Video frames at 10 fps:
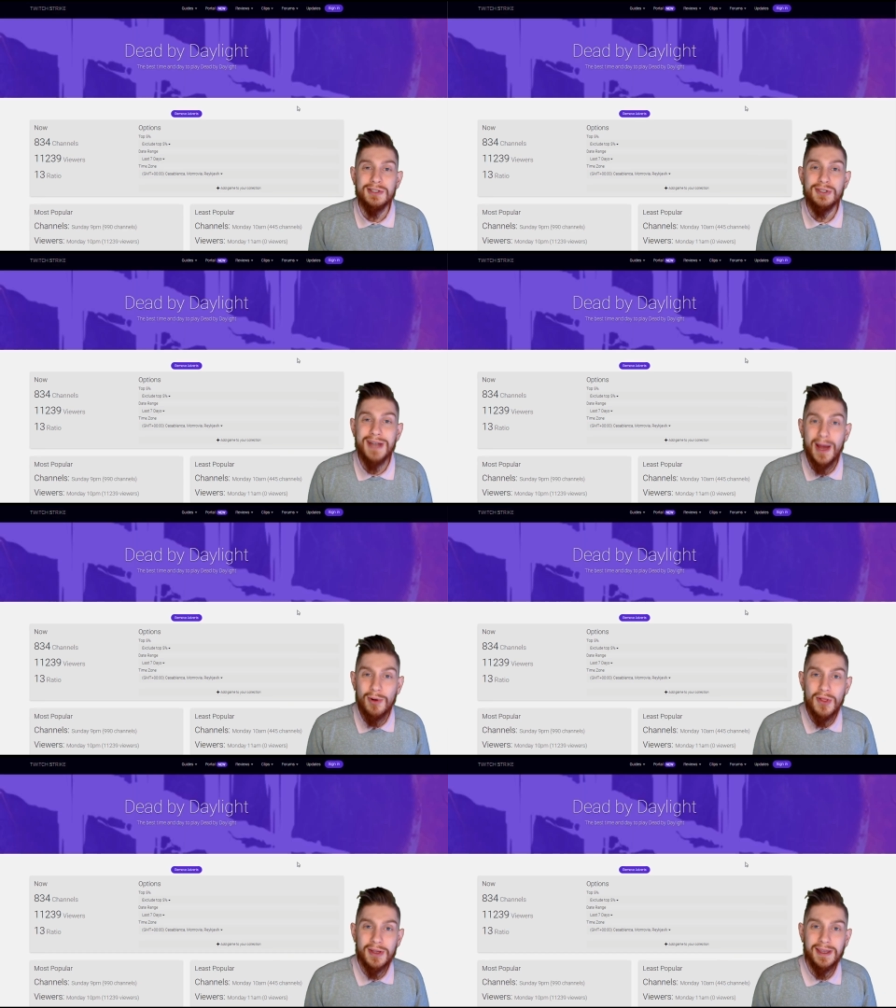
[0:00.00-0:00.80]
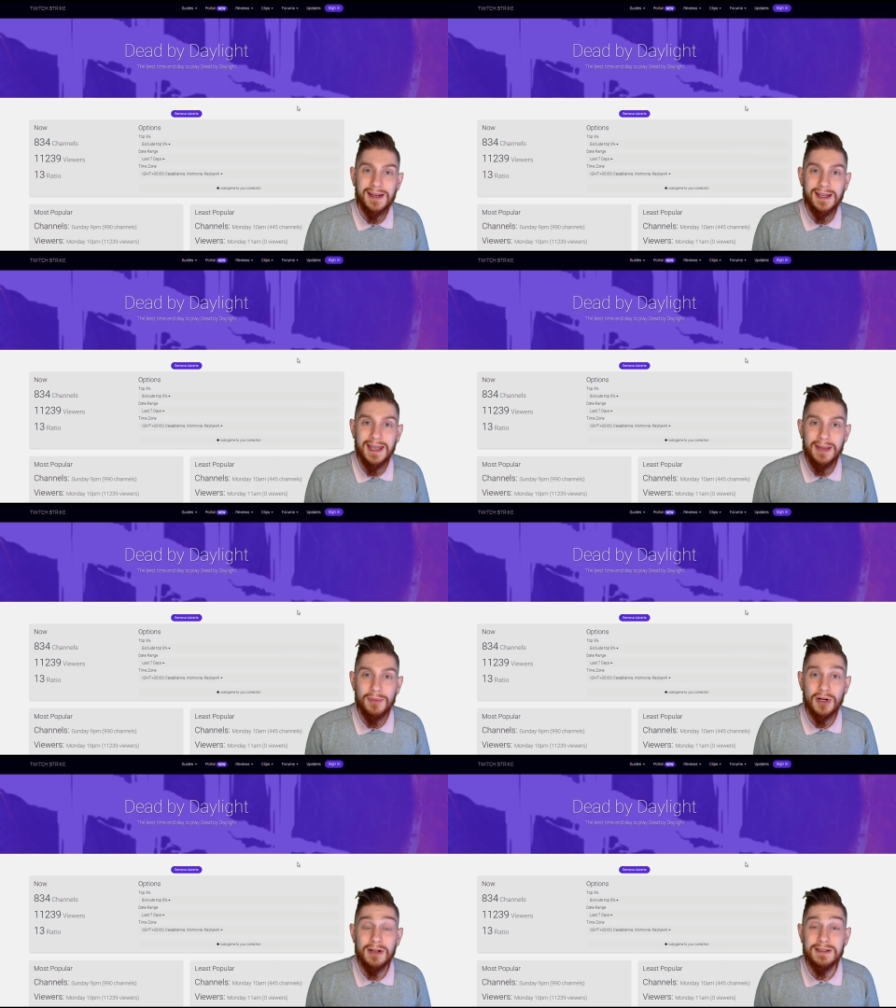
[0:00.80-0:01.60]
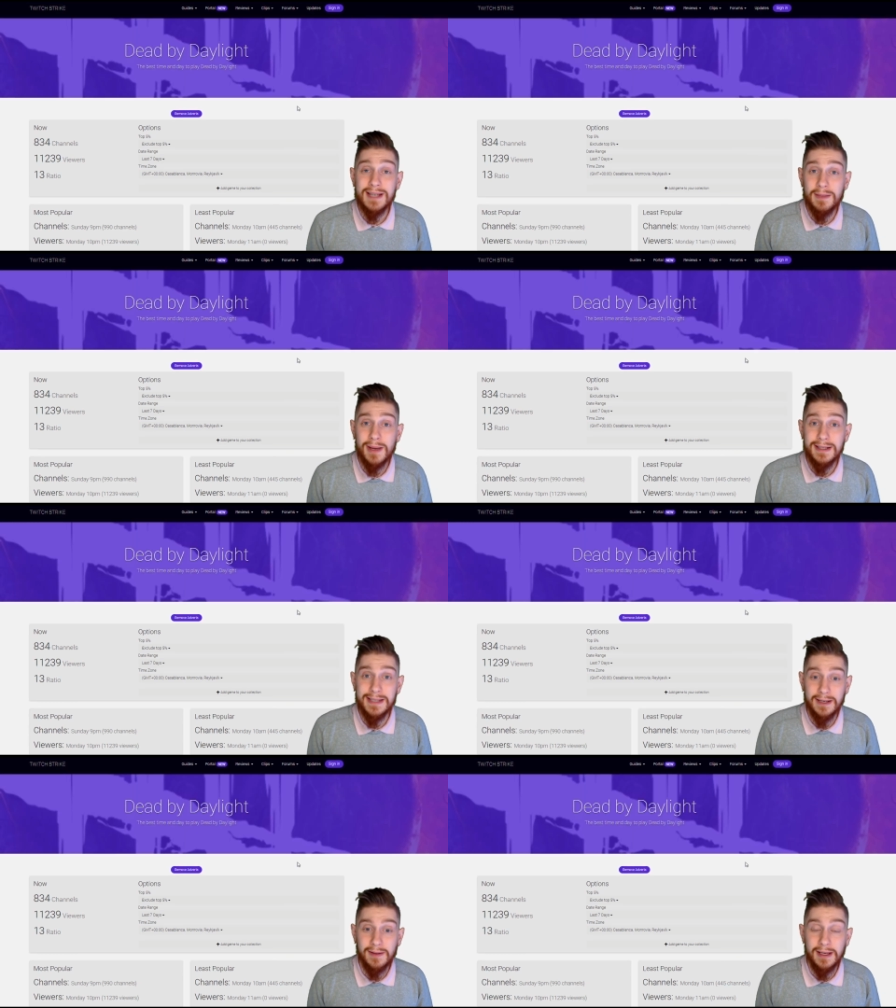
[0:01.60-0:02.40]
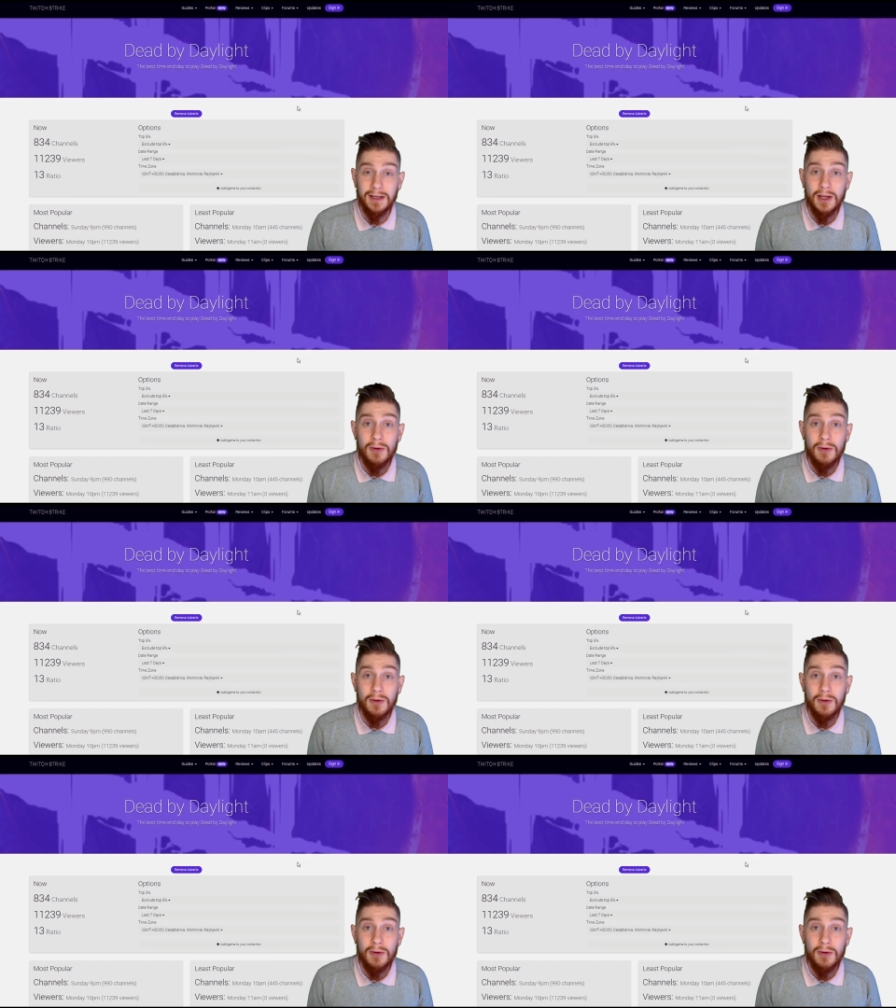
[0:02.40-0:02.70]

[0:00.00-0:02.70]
So now we're looking at a game called Dead by Daylight,